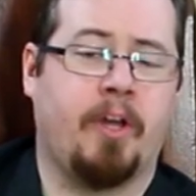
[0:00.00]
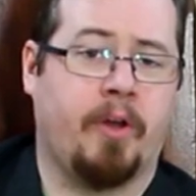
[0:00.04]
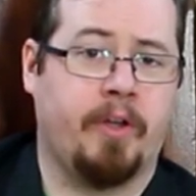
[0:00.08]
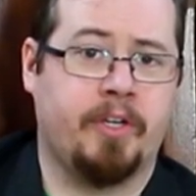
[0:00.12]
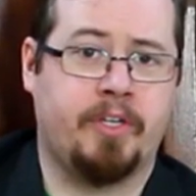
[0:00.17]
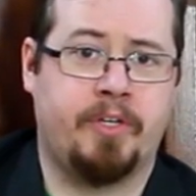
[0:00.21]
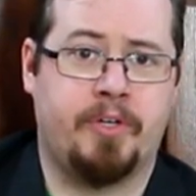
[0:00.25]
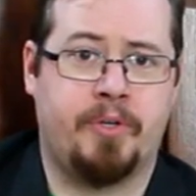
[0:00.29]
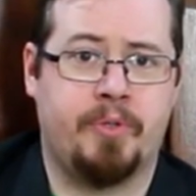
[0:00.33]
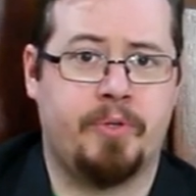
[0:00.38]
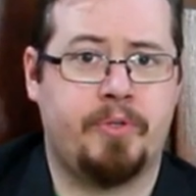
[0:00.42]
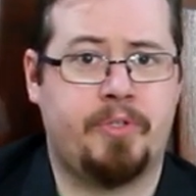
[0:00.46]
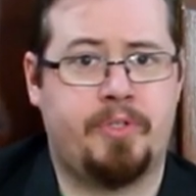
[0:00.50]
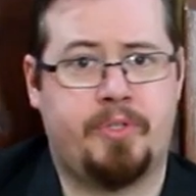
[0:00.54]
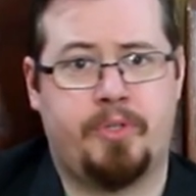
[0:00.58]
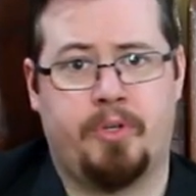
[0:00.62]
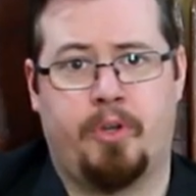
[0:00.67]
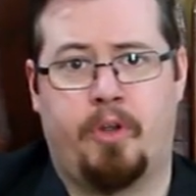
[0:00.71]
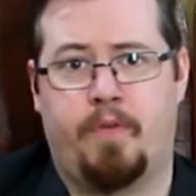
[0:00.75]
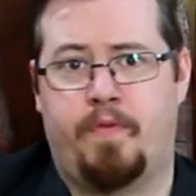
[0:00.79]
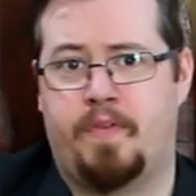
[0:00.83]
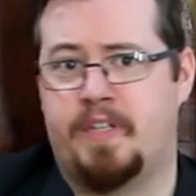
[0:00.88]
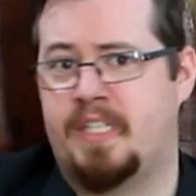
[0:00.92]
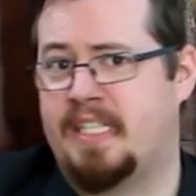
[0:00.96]
going to do
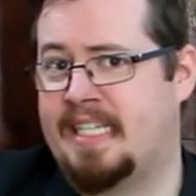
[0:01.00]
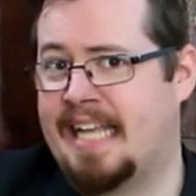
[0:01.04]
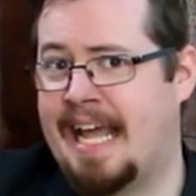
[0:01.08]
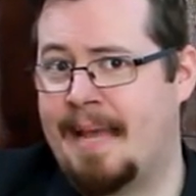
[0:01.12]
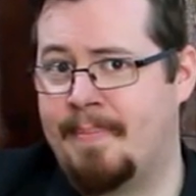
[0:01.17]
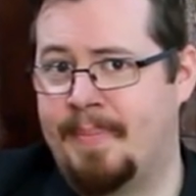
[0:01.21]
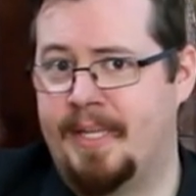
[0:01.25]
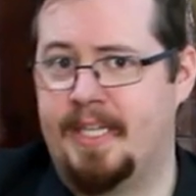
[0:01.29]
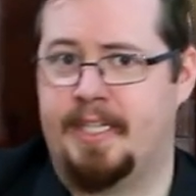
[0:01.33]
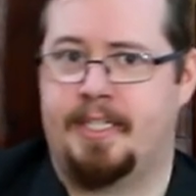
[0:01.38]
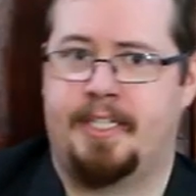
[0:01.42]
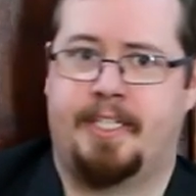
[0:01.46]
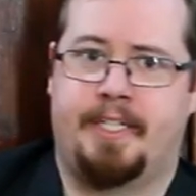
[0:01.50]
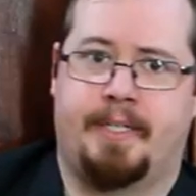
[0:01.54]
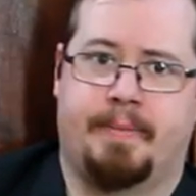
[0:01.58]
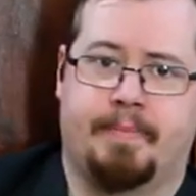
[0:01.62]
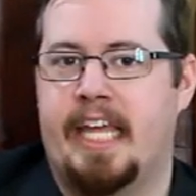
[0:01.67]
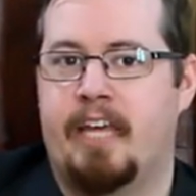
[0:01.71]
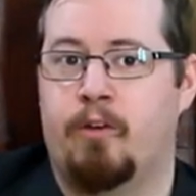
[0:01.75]
surface damage.